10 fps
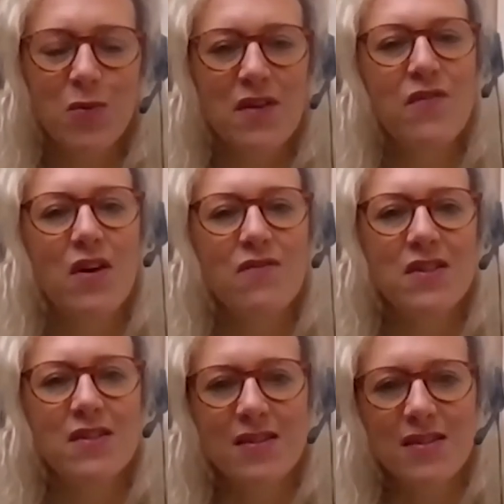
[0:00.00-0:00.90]
Were you involved
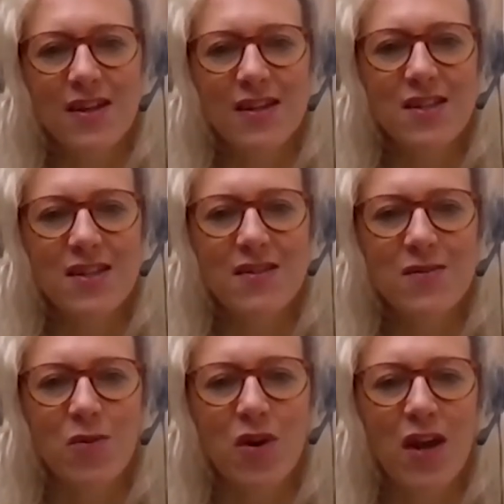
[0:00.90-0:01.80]
in
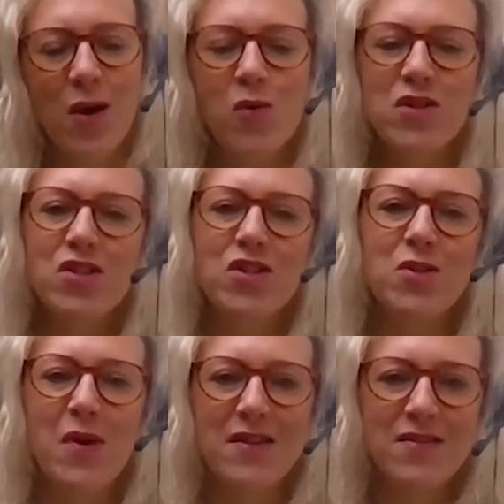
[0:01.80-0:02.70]
societies, or what did you
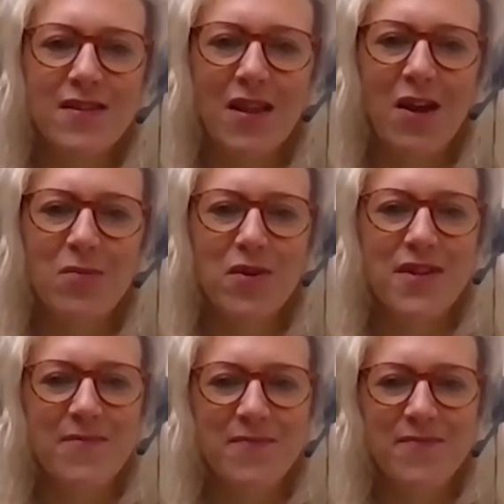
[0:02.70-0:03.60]
do outside the library?